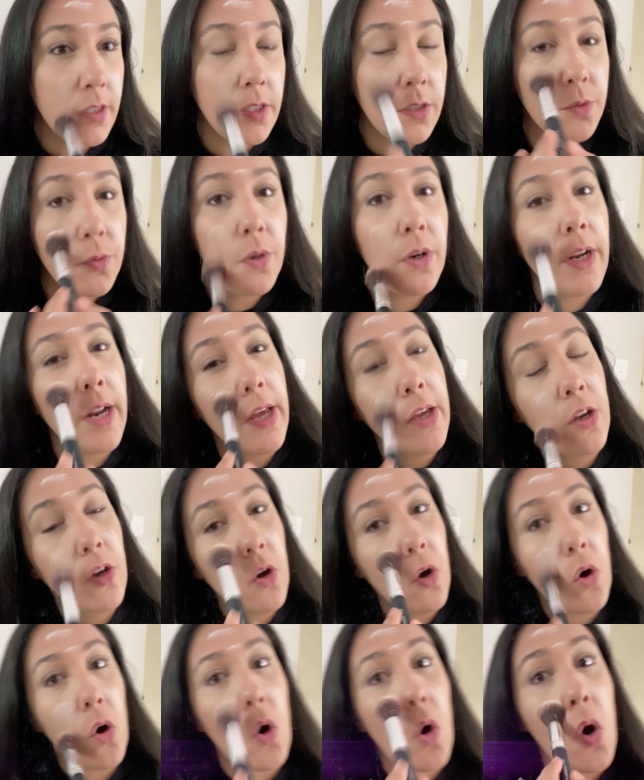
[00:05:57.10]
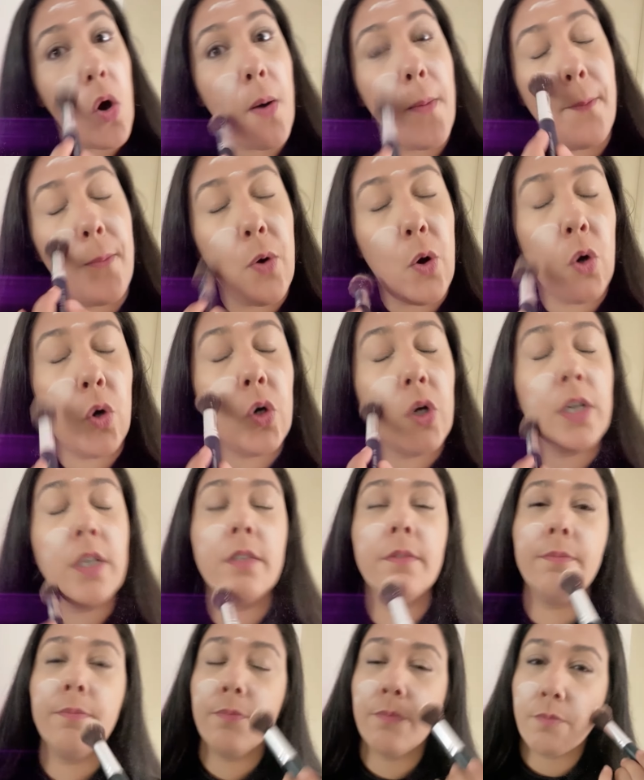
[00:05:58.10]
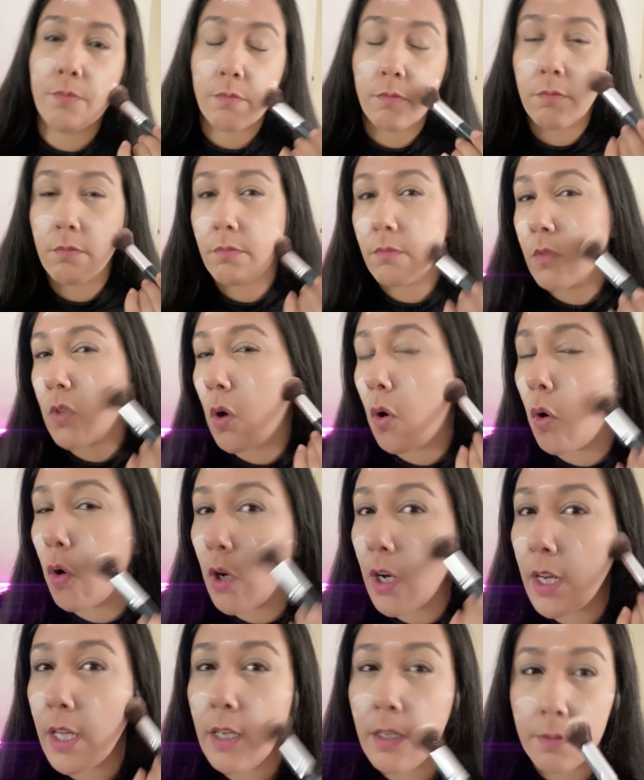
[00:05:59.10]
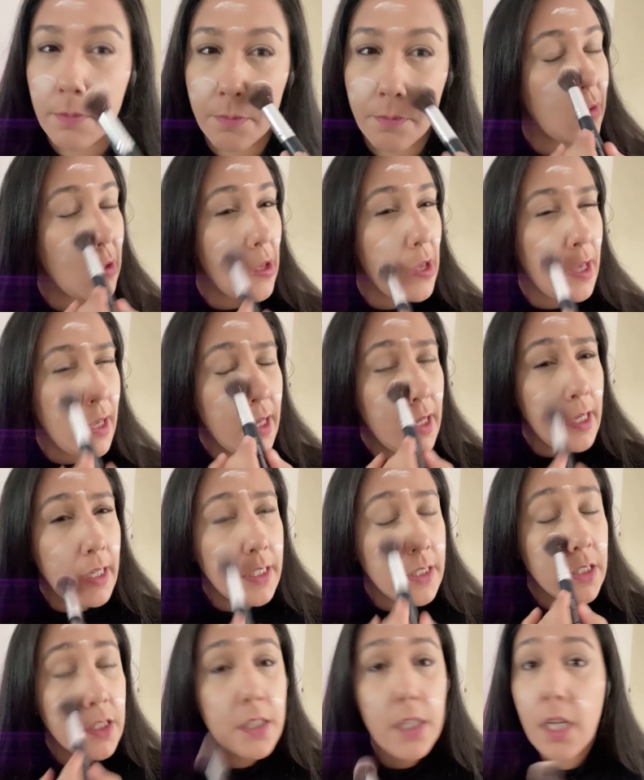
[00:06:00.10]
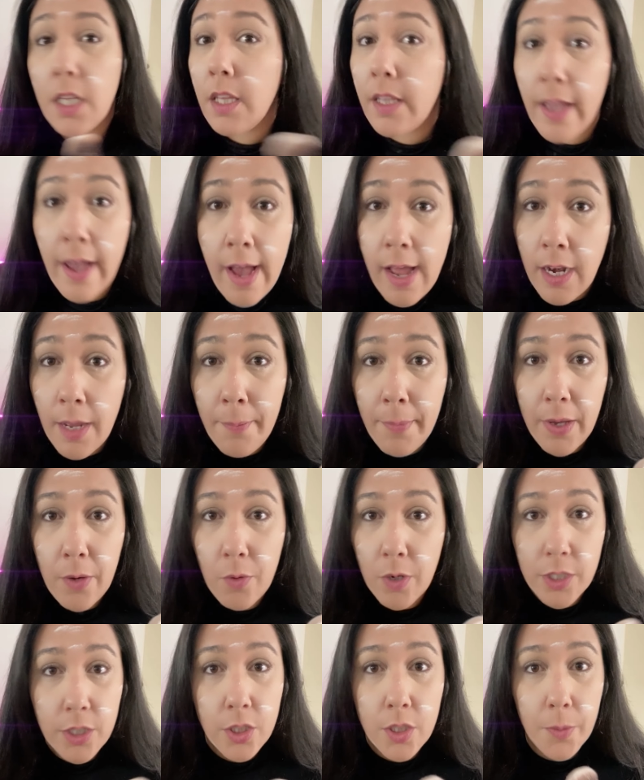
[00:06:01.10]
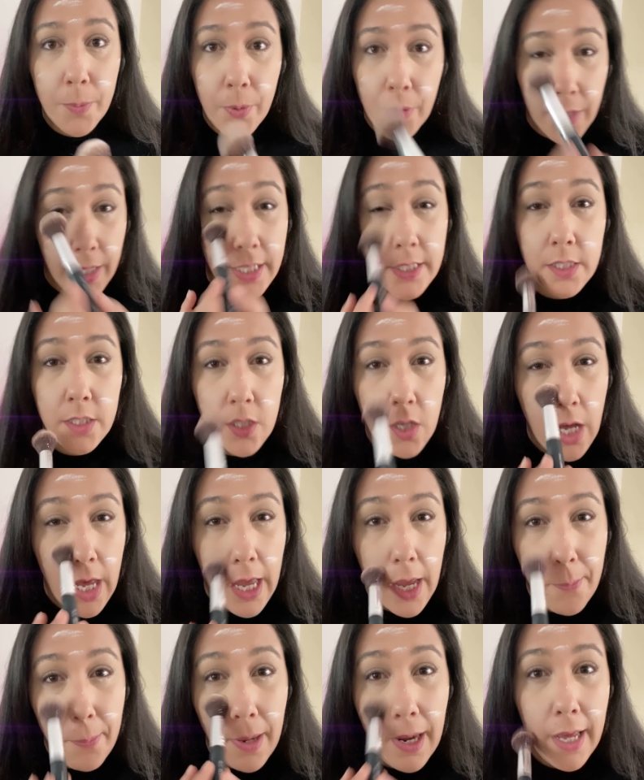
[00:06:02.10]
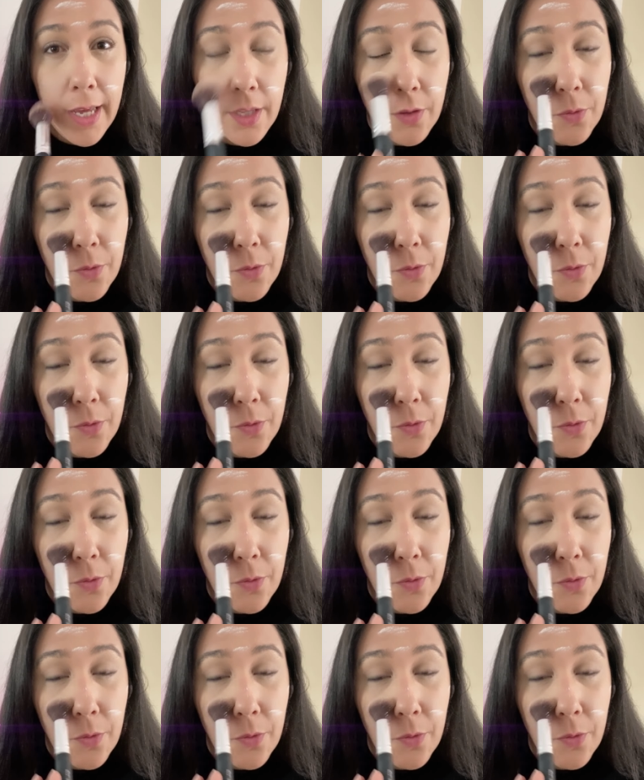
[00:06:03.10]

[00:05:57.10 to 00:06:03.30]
it's what I go more oily. It's not telling me where to put it, so I apply it